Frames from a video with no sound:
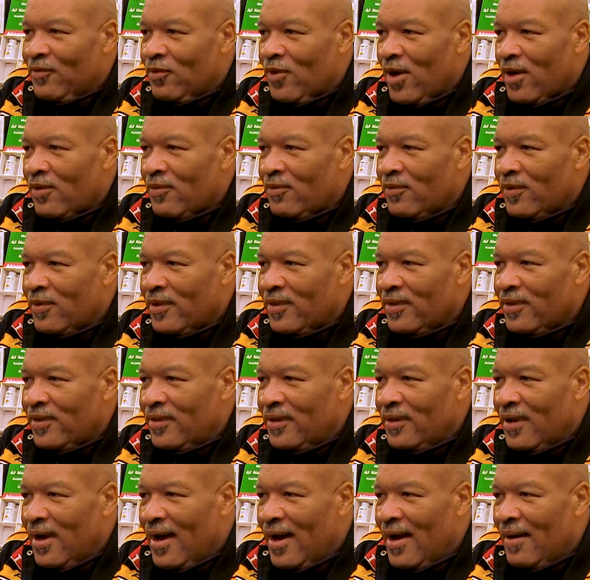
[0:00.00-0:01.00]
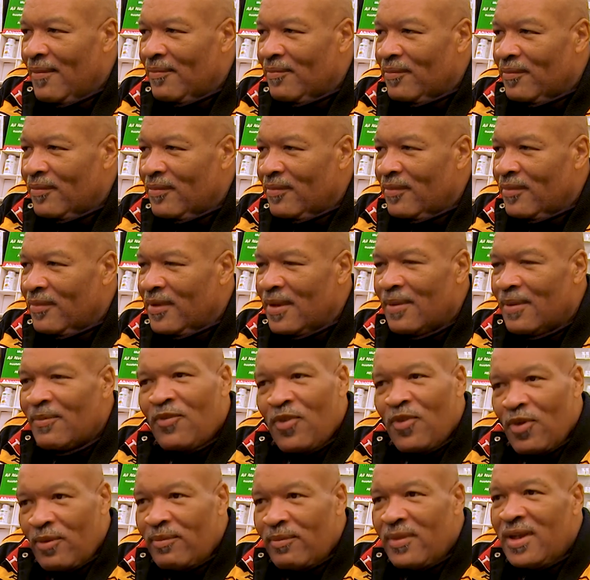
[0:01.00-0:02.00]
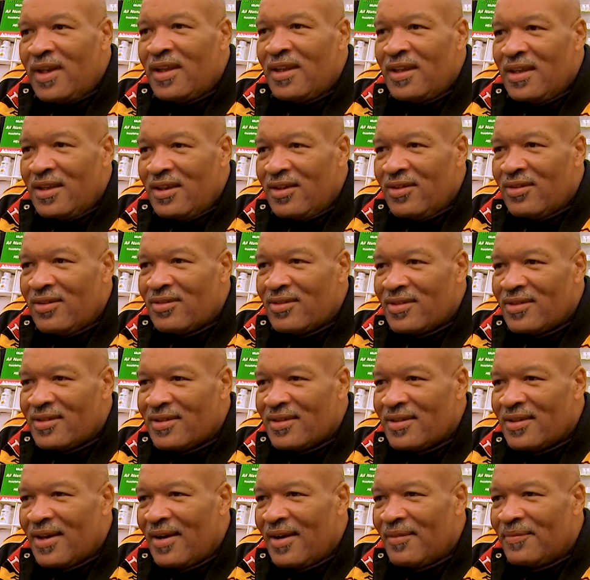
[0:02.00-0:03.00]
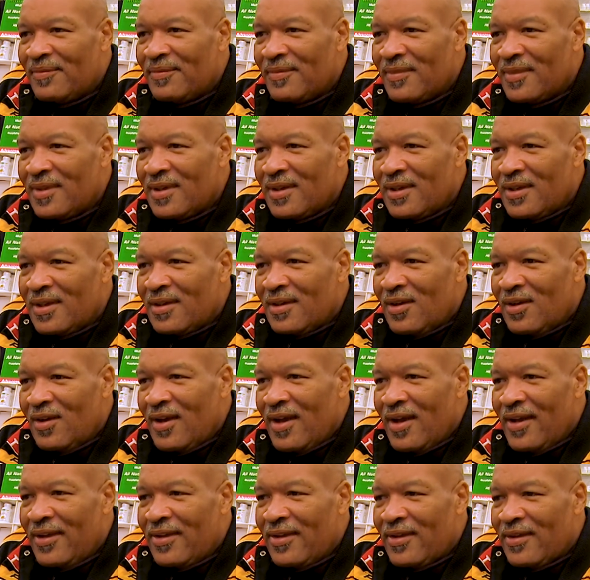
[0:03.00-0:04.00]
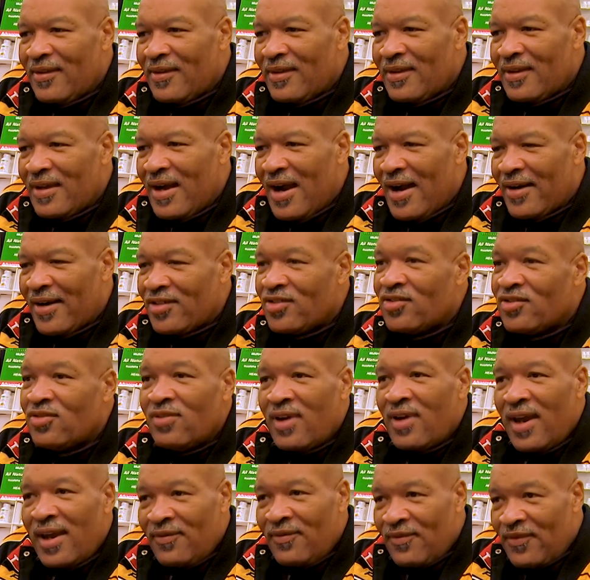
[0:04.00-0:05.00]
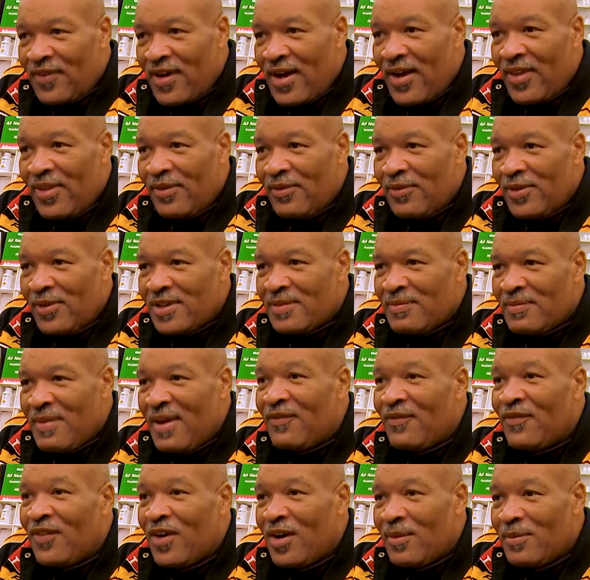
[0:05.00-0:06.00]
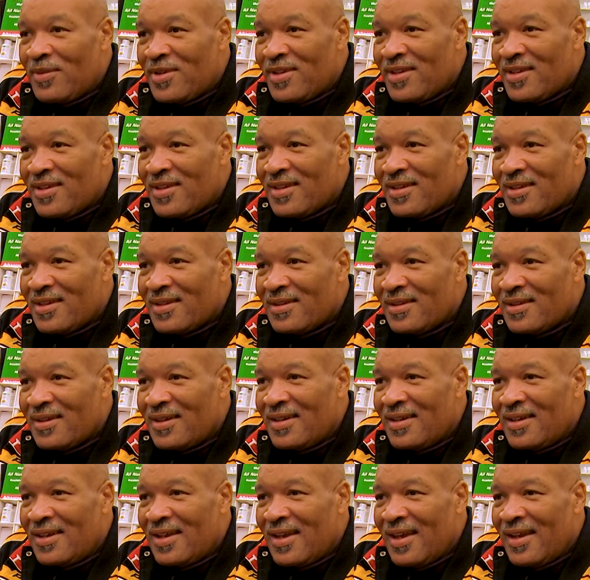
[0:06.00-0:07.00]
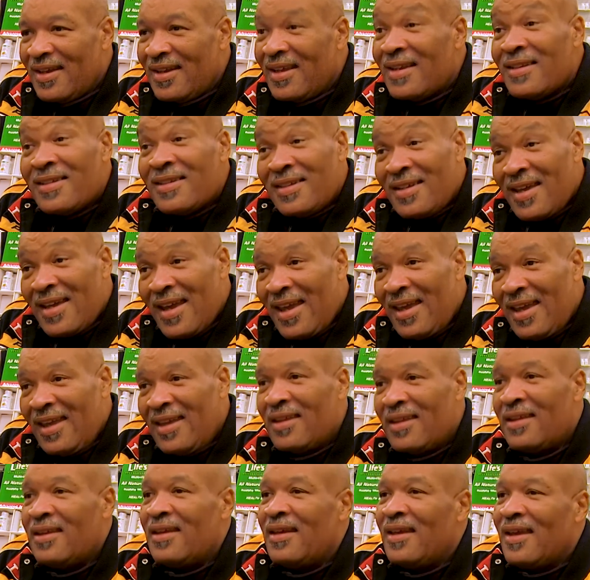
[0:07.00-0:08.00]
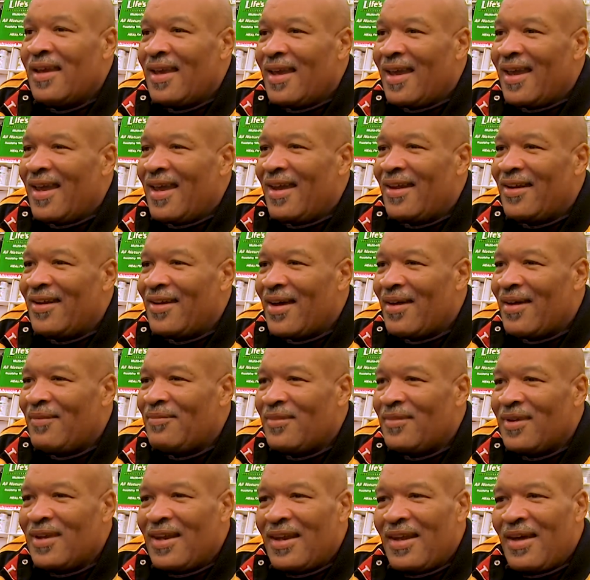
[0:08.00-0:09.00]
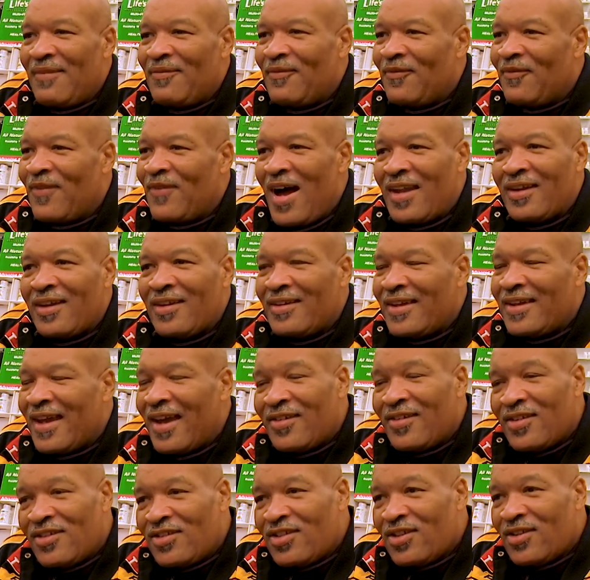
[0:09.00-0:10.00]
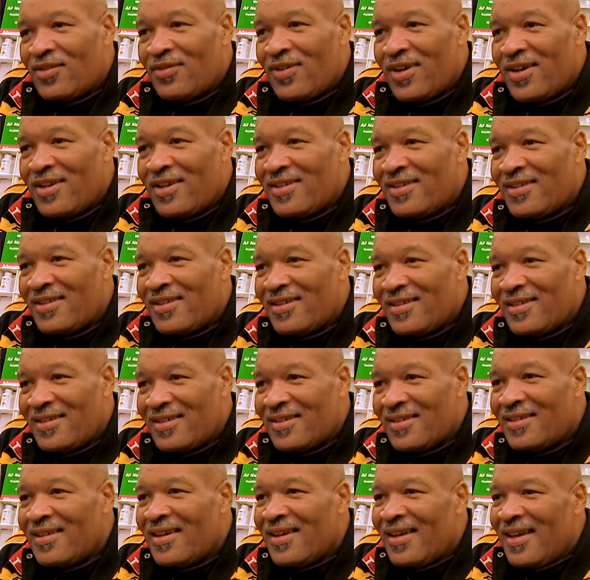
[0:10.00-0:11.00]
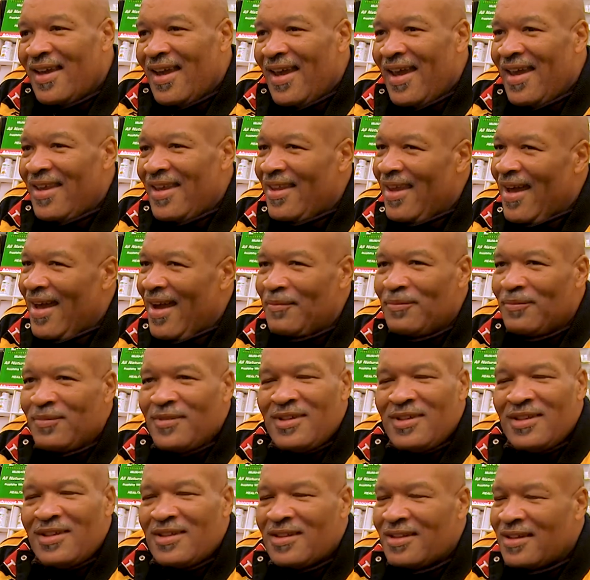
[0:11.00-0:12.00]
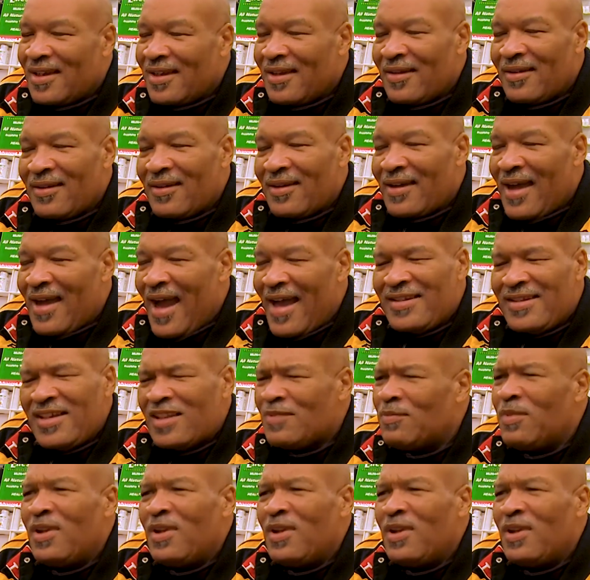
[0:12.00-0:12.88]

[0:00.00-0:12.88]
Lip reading: worked with them for many years, and Carter's grandfather was my pharmacist in his day, and I've followed down the generations, and I just